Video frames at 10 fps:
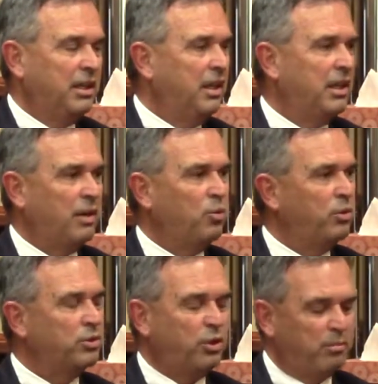and I
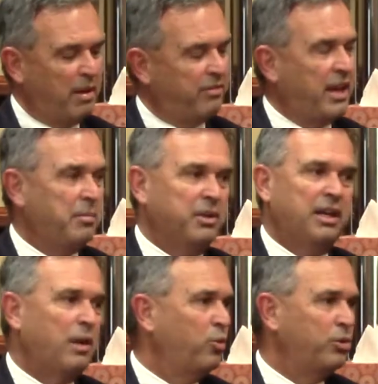want to serve my family,
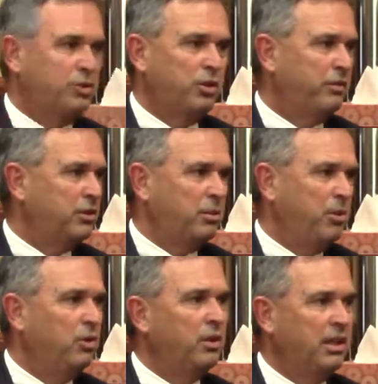and I want to serve this
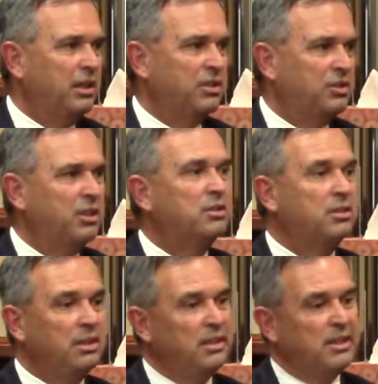community, and it's
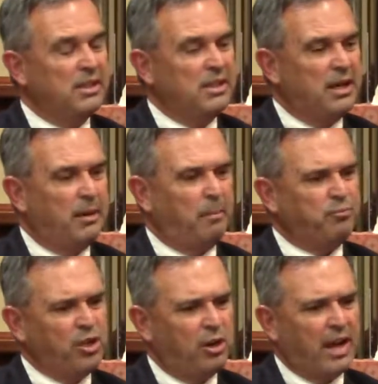just,
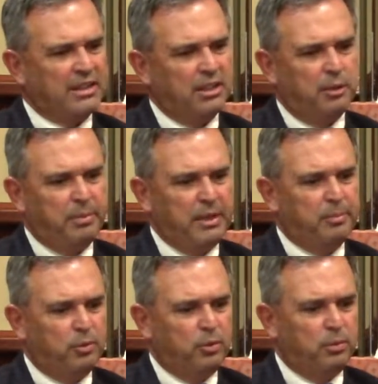I tell
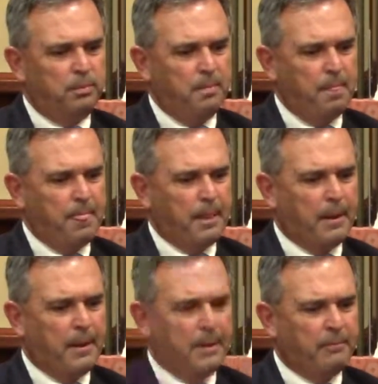people
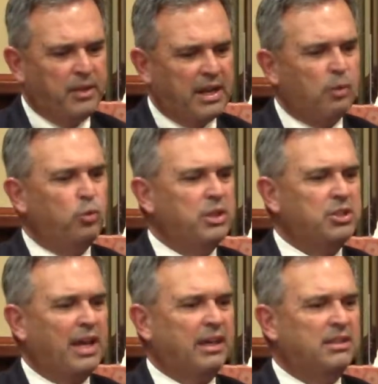that I
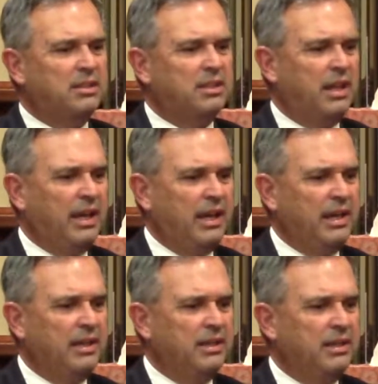wish I could
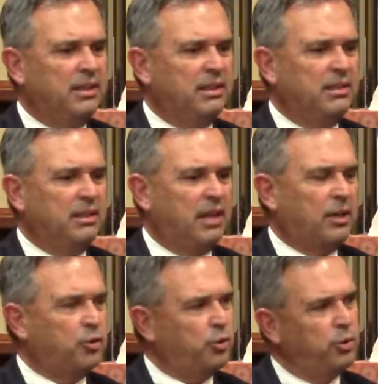say that I
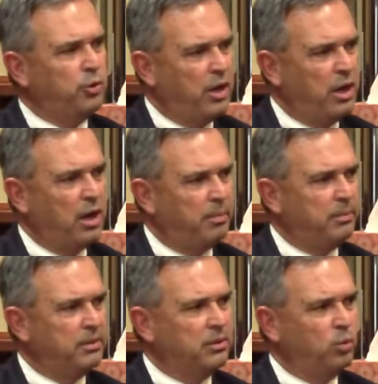grew up
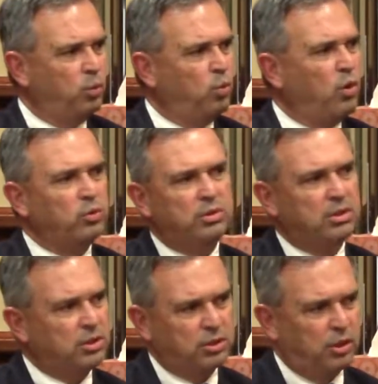wanting
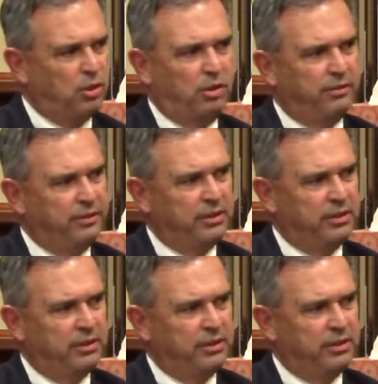to serve,